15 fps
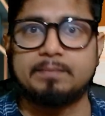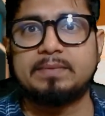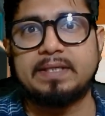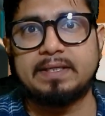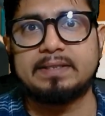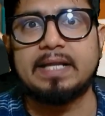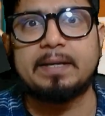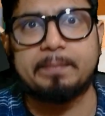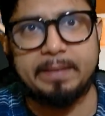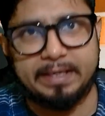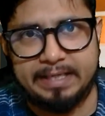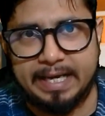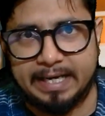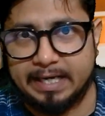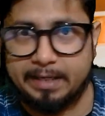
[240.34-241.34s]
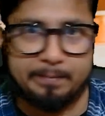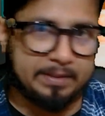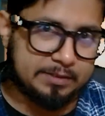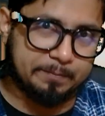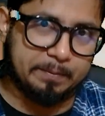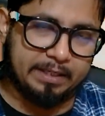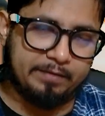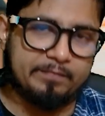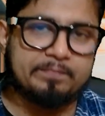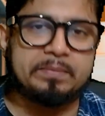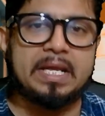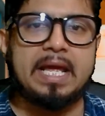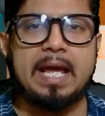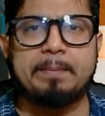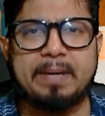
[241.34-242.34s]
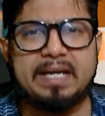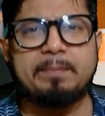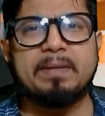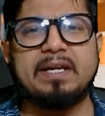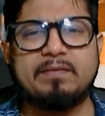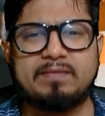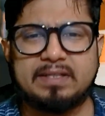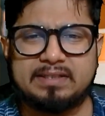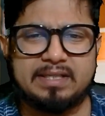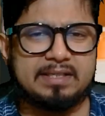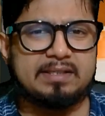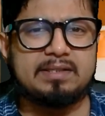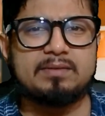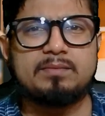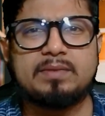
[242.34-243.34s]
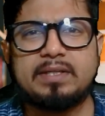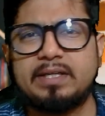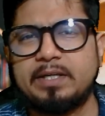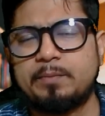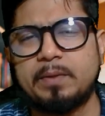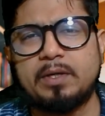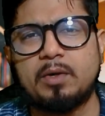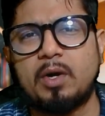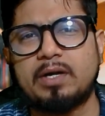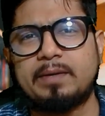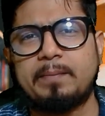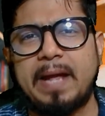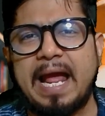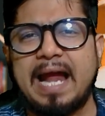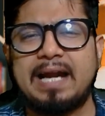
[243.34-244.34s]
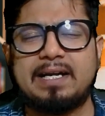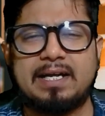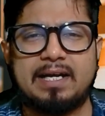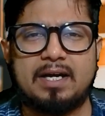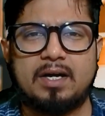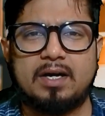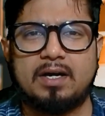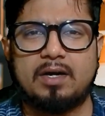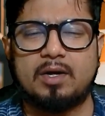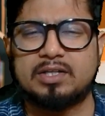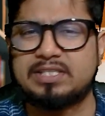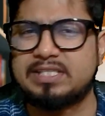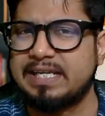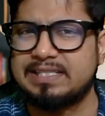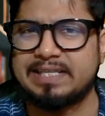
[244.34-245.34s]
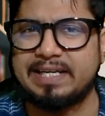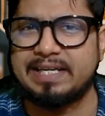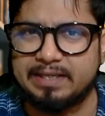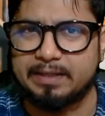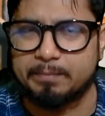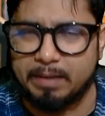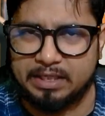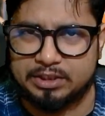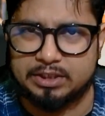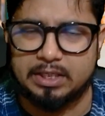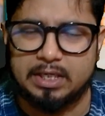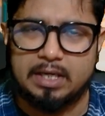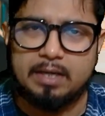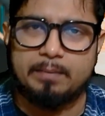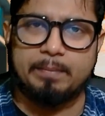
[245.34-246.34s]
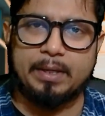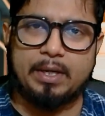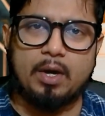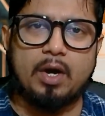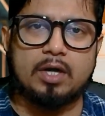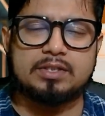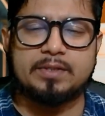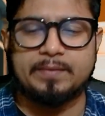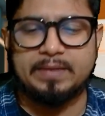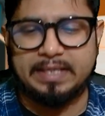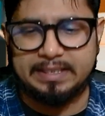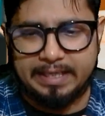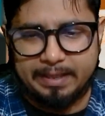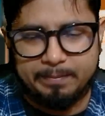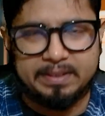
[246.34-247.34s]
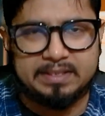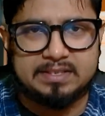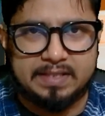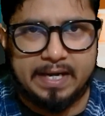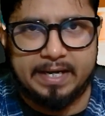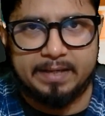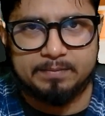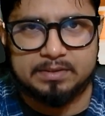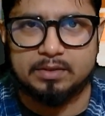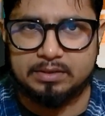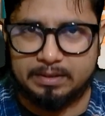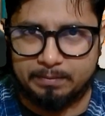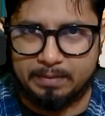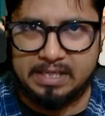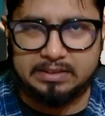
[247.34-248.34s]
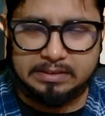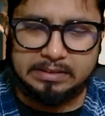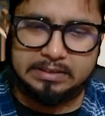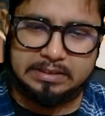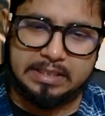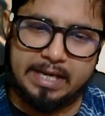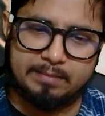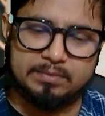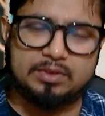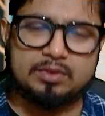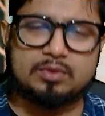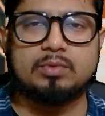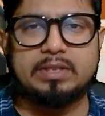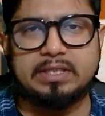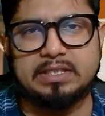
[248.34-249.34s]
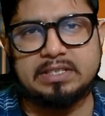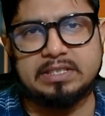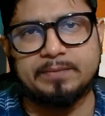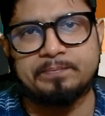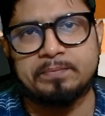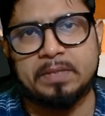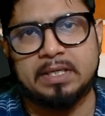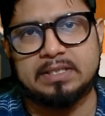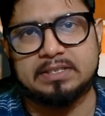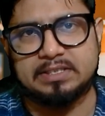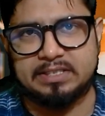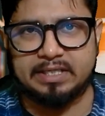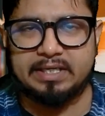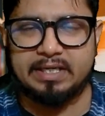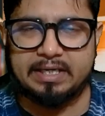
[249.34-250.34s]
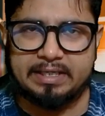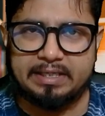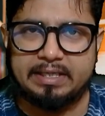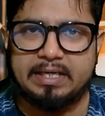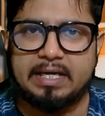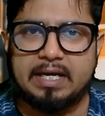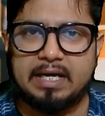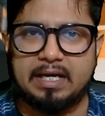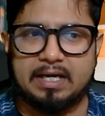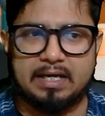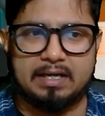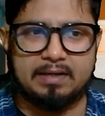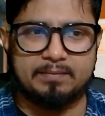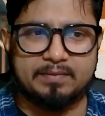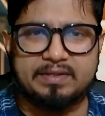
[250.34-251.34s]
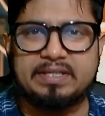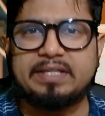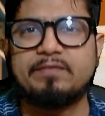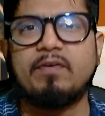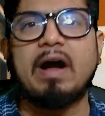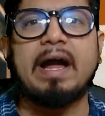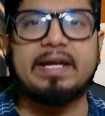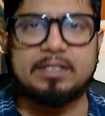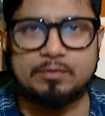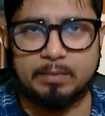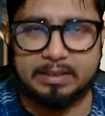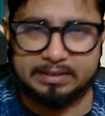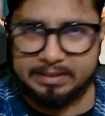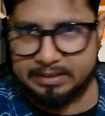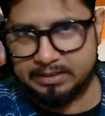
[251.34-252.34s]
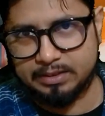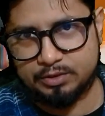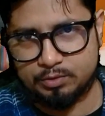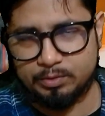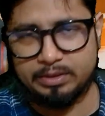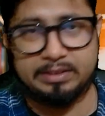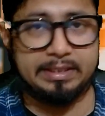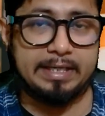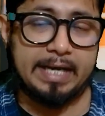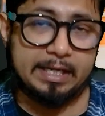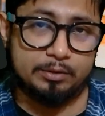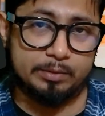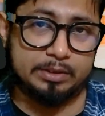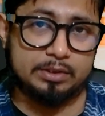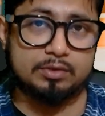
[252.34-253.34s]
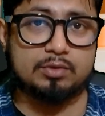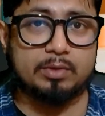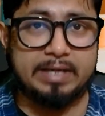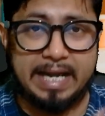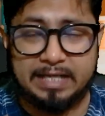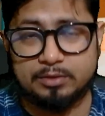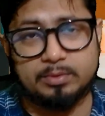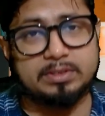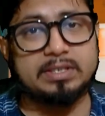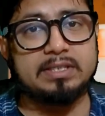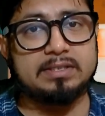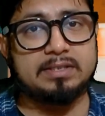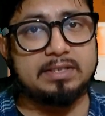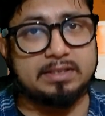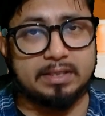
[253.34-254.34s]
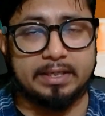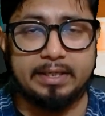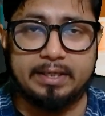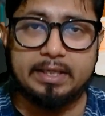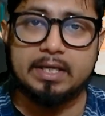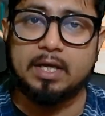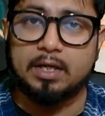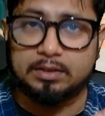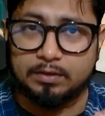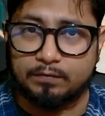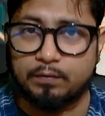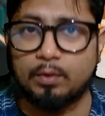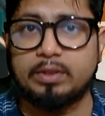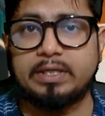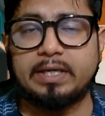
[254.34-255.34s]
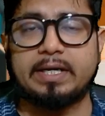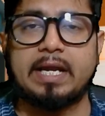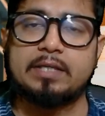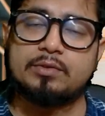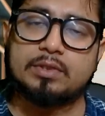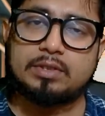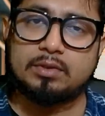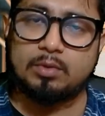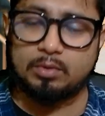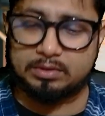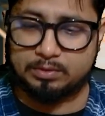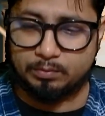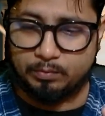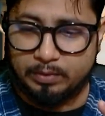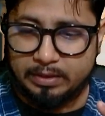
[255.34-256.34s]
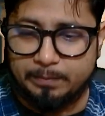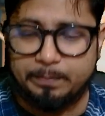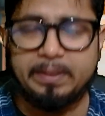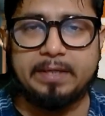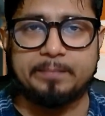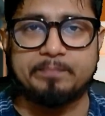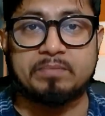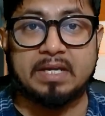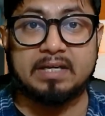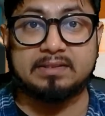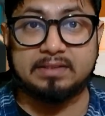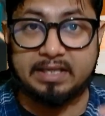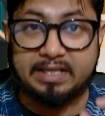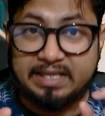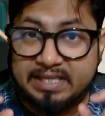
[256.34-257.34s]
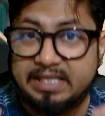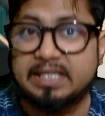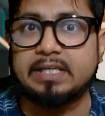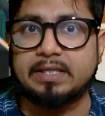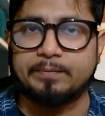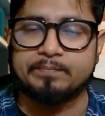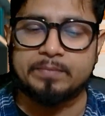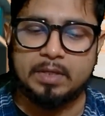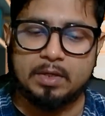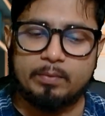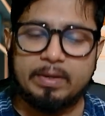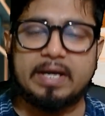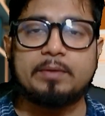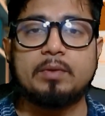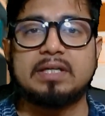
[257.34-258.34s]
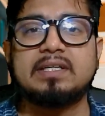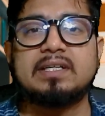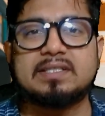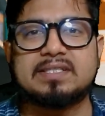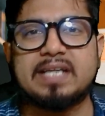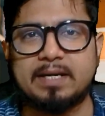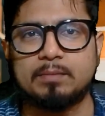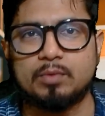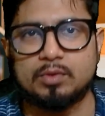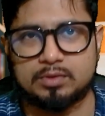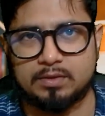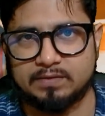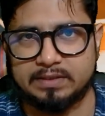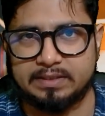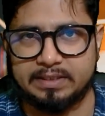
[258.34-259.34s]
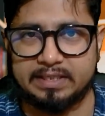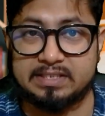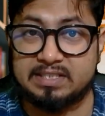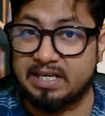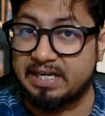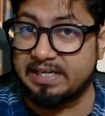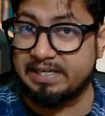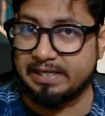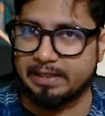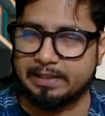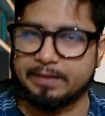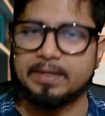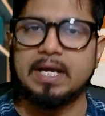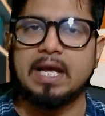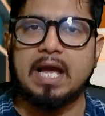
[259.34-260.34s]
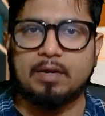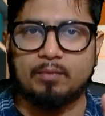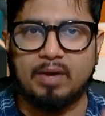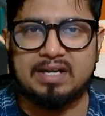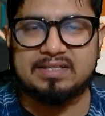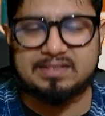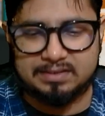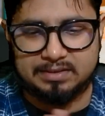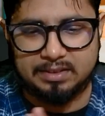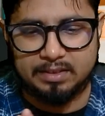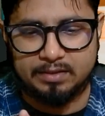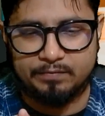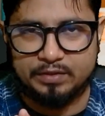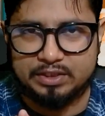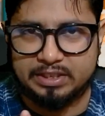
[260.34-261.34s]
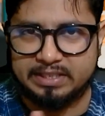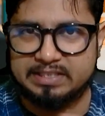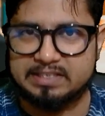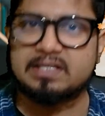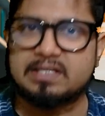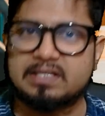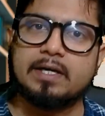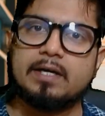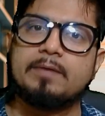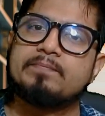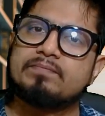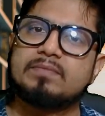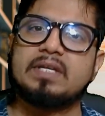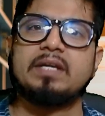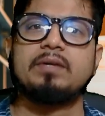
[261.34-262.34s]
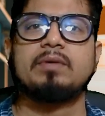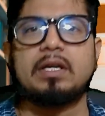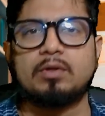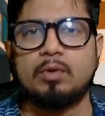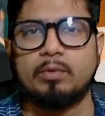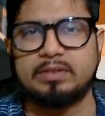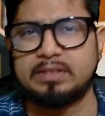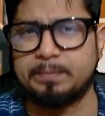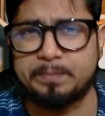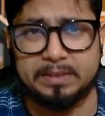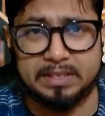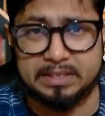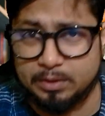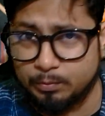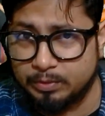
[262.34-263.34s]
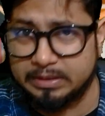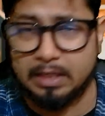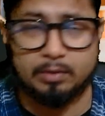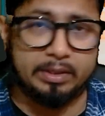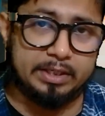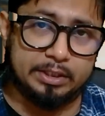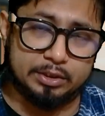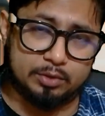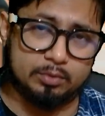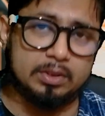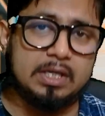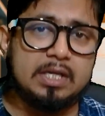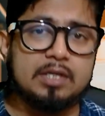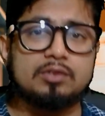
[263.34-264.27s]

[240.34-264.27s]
something that many academics believe and many believe that, that it will not add uh, or change anything much because in the ms times in the masters times students generally uh, revise what they understood in the graduation. So graduation is the study. The four-year graduation course will be the key where you understand most of the things clearly. And once the vision is clear, then you can go with the PhD without any issue.